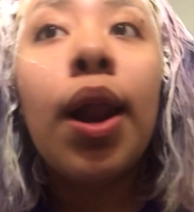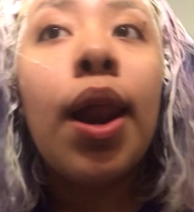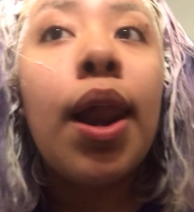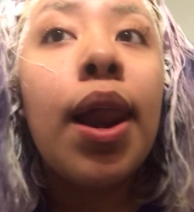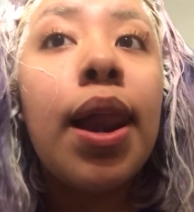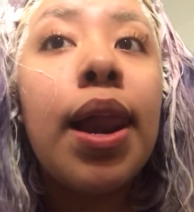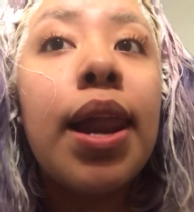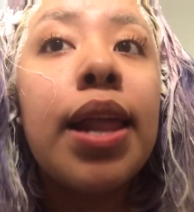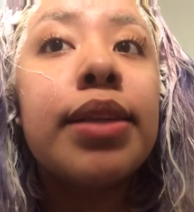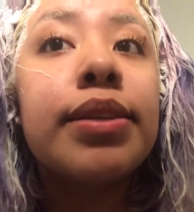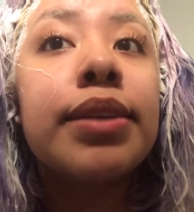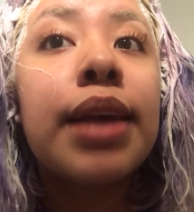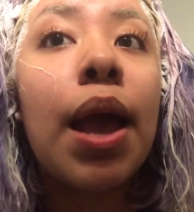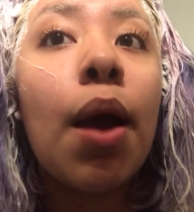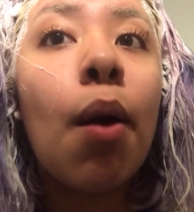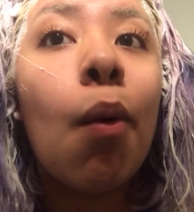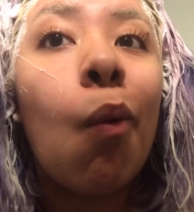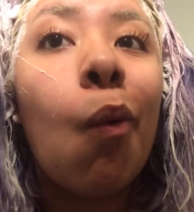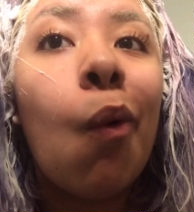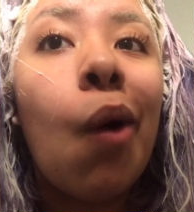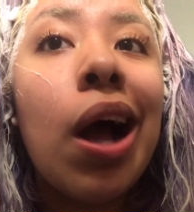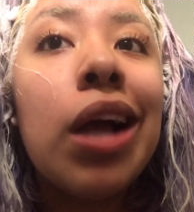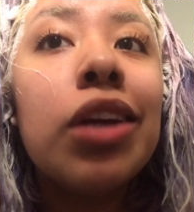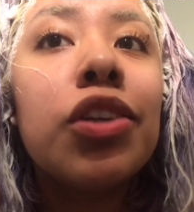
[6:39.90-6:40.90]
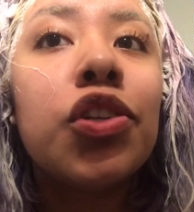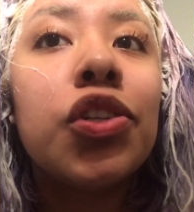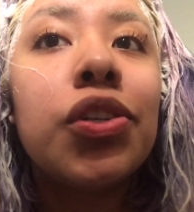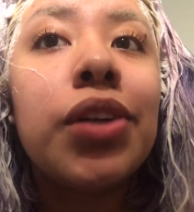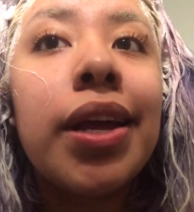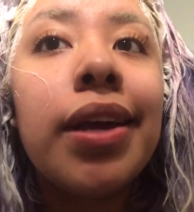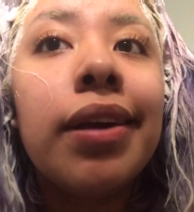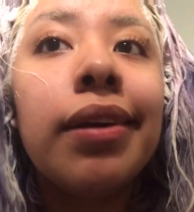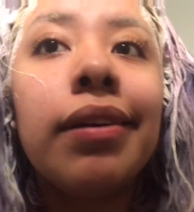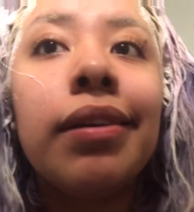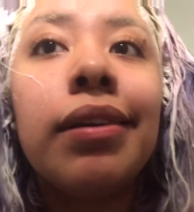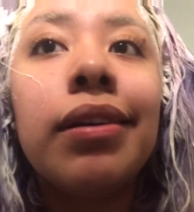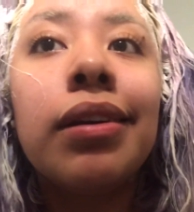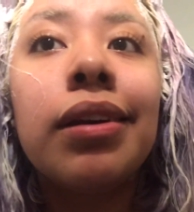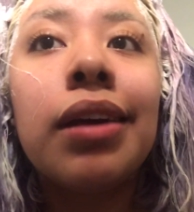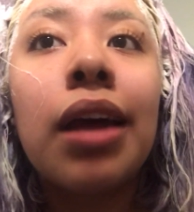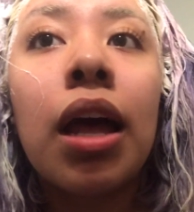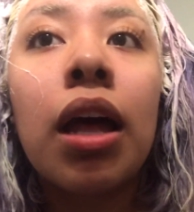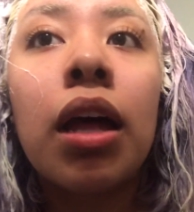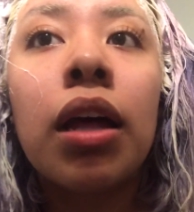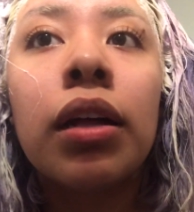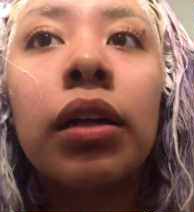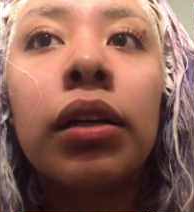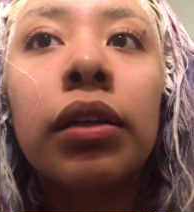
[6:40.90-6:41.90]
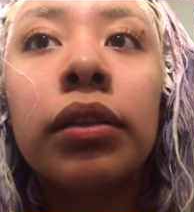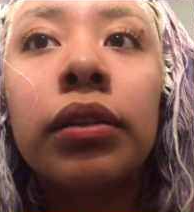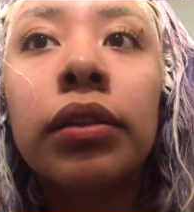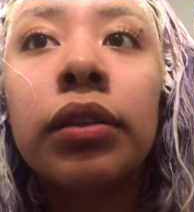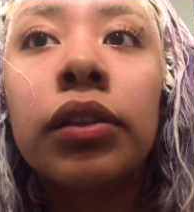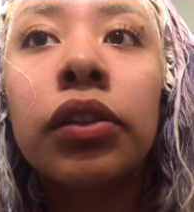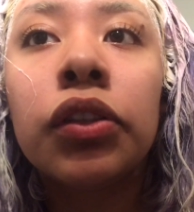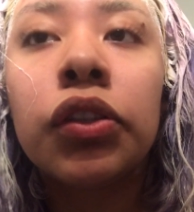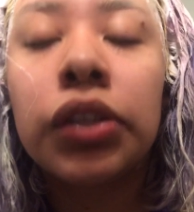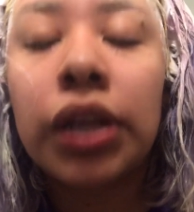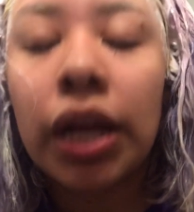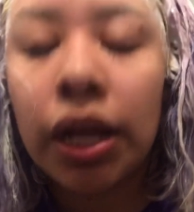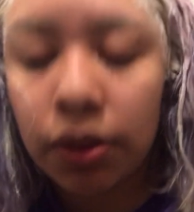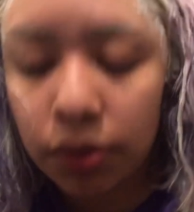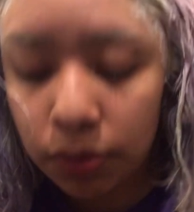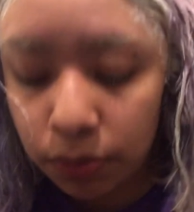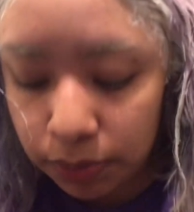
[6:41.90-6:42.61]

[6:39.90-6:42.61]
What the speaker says: Let's get washing. Shall